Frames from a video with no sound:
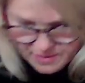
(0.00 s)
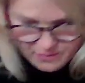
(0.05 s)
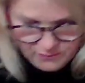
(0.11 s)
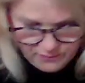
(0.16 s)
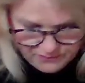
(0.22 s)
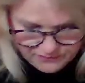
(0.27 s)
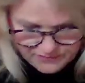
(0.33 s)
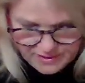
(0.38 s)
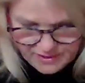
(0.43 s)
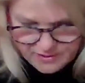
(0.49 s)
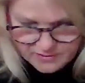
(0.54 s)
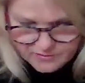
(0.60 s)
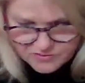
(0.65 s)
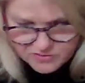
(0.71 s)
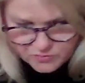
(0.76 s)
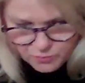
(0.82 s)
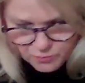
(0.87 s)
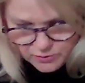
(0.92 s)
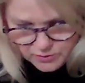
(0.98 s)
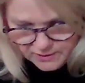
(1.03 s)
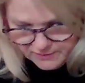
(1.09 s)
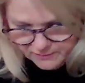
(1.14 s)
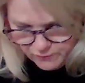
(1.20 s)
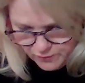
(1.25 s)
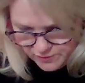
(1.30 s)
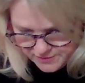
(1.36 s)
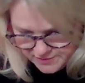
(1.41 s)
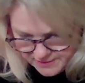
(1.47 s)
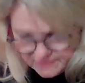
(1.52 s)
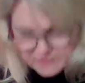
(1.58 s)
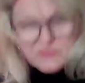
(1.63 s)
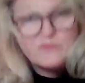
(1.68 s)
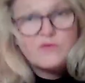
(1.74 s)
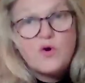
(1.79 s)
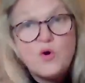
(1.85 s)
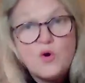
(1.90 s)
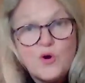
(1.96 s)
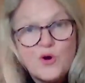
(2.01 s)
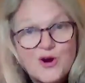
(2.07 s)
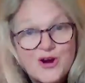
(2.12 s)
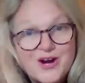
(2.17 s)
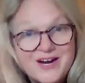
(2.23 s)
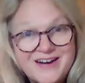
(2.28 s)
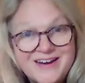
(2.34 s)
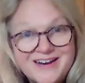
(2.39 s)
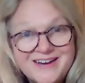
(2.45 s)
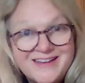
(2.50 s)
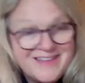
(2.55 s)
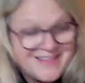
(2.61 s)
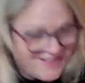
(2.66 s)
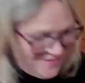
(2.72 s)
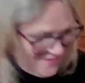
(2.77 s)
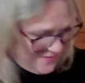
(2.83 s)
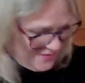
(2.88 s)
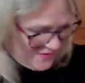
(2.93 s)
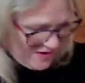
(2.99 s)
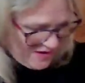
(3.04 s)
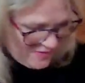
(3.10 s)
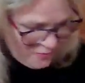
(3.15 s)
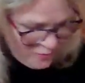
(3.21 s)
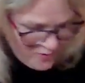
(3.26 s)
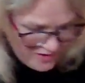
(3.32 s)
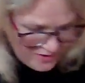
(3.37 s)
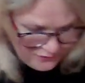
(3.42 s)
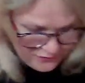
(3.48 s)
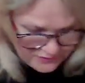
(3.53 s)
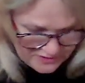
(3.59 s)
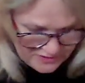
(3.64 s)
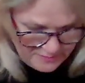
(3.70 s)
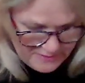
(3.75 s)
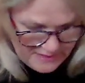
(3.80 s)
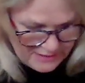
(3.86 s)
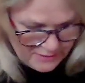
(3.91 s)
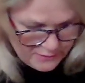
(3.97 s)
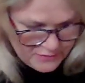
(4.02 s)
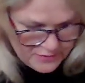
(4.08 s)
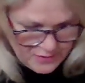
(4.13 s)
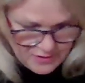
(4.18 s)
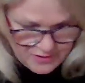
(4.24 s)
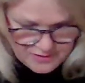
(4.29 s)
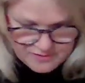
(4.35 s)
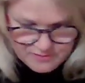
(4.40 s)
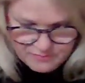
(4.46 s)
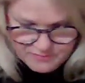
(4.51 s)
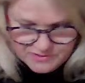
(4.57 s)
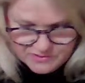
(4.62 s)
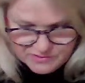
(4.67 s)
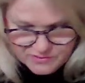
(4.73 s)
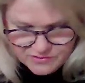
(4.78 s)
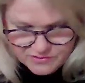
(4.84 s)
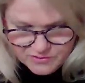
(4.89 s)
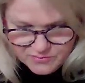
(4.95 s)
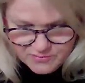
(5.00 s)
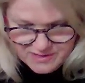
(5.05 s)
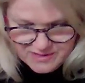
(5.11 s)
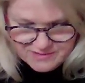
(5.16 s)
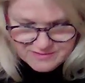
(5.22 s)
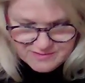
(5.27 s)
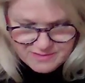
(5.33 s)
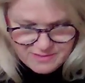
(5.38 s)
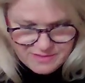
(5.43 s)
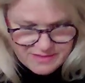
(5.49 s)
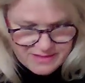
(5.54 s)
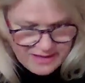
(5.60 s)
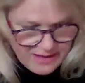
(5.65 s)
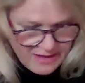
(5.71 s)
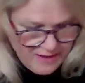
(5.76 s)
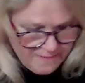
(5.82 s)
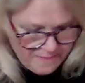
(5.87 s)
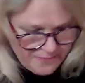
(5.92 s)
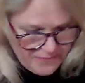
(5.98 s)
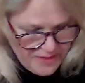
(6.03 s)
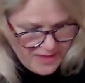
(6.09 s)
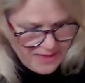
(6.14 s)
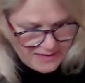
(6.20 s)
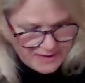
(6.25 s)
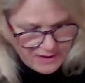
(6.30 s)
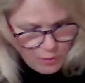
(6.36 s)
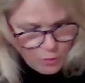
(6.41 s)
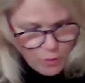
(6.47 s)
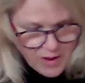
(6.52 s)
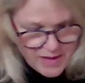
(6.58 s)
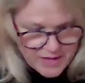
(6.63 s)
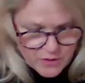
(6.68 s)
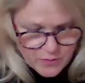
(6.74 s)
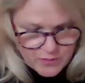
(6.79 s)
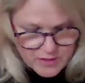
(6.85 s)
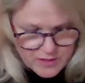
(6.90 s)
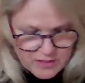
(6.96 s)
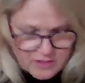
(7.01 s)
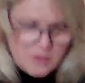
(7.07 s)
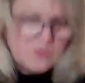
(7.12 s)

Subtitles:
we've done our swirling vortex of horror. We've got a wonderful tomato sauce, which is so nice and thick. Now, what you can